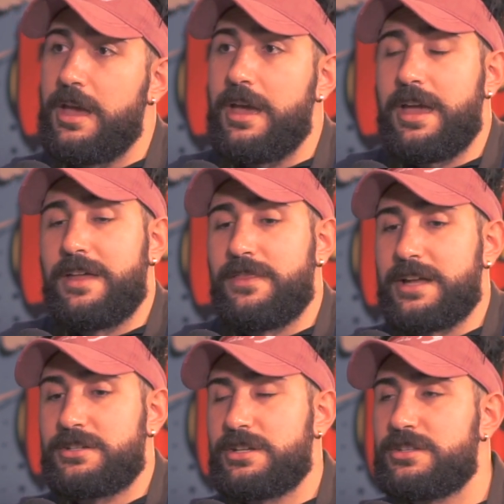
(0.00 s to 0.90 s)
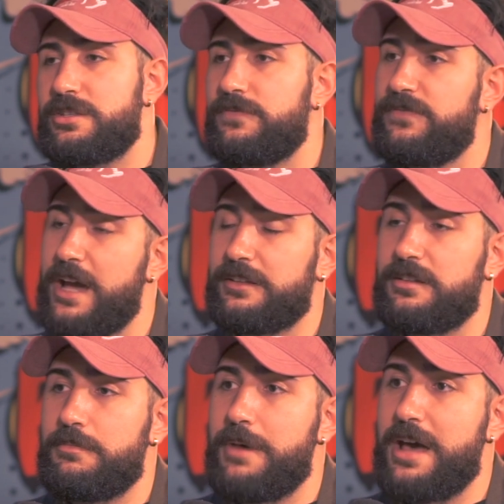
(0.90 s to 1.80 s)
And that's just the fact
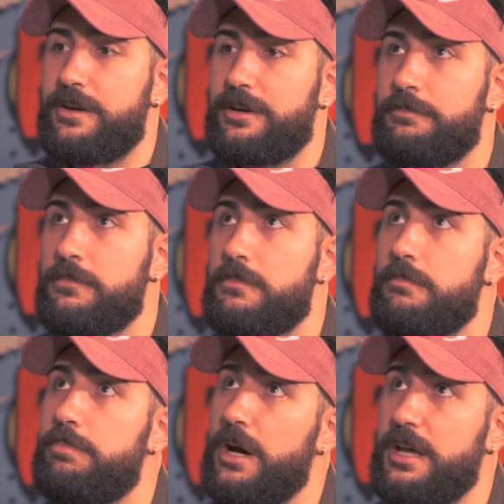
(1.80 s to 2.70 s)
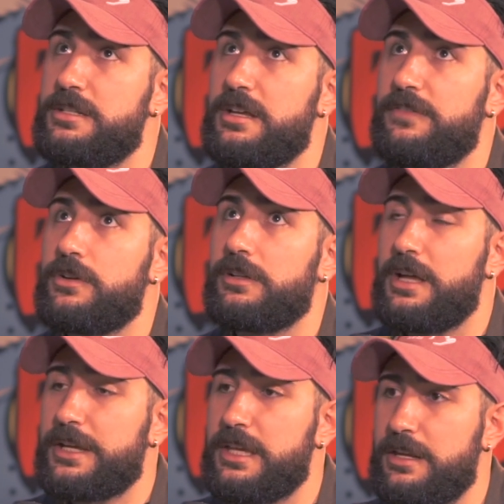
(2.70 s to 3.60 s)
of the matter. But if you're
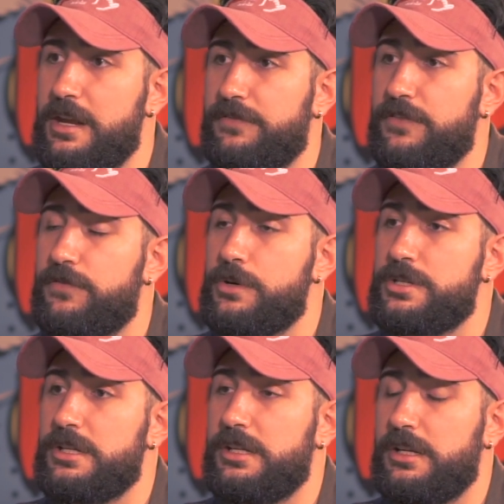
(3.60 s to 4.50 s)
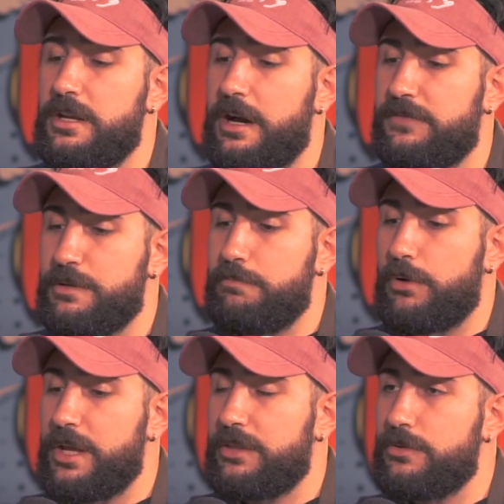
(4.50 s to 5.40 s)
lucky enough and fortunate enough to
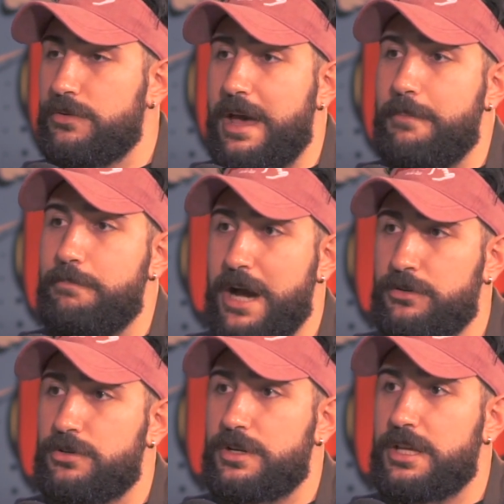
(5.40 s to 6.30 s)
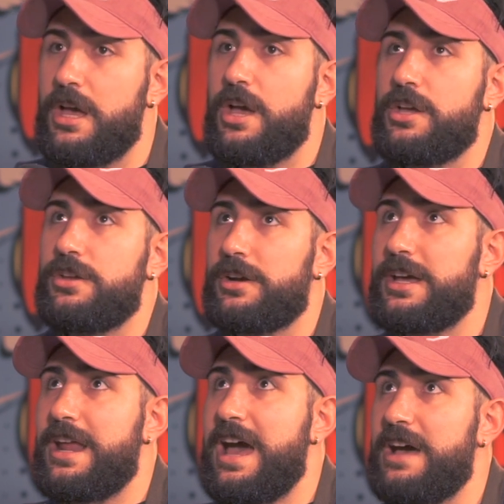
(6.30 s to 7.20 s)
break through that boundary, you're
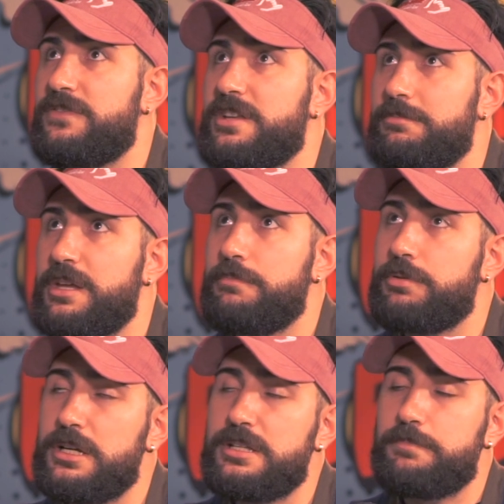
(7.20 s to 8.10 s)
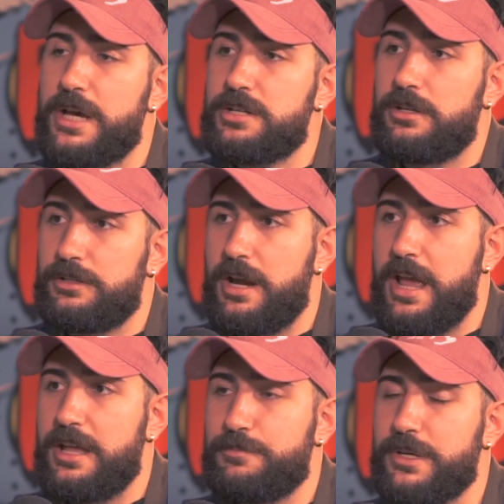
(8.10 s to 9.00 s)
going to have something pretty special on your
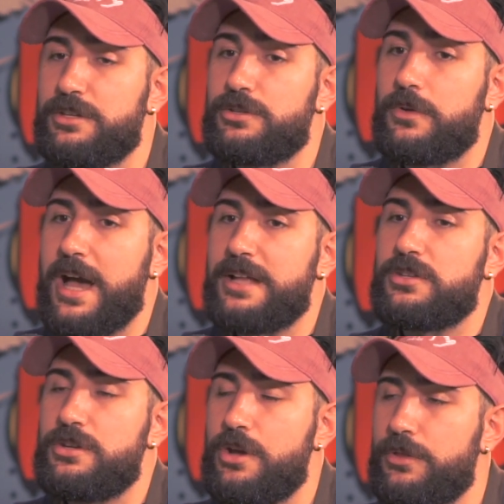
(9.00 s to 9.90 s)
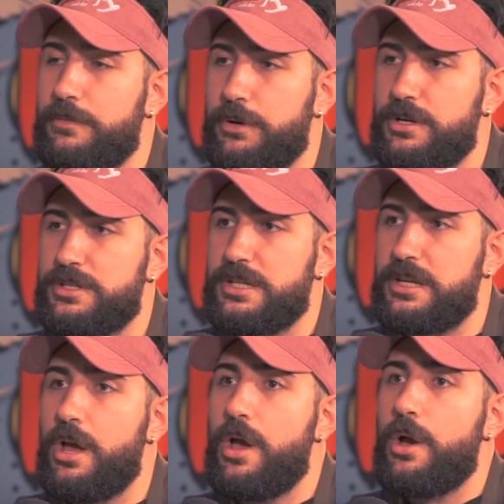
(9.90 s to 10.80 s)
hands because you got to know the
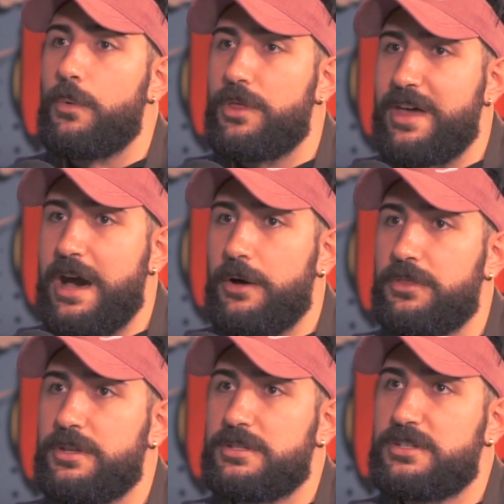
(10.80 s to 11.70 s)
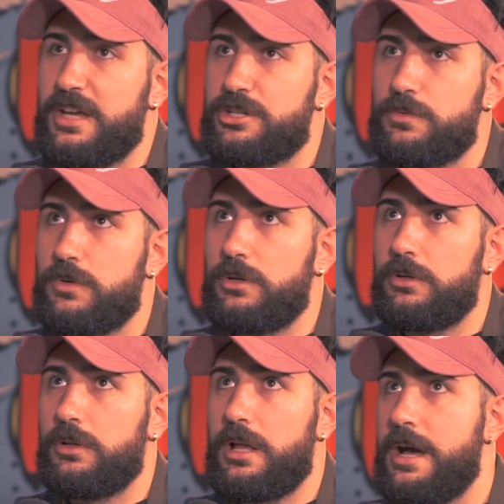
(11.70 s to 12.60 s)
person without the
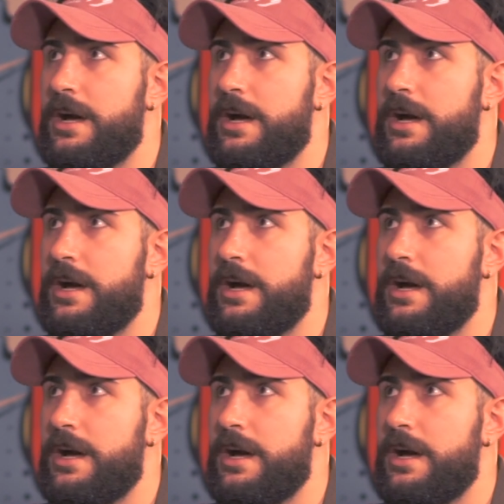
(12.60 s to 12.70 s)
sexual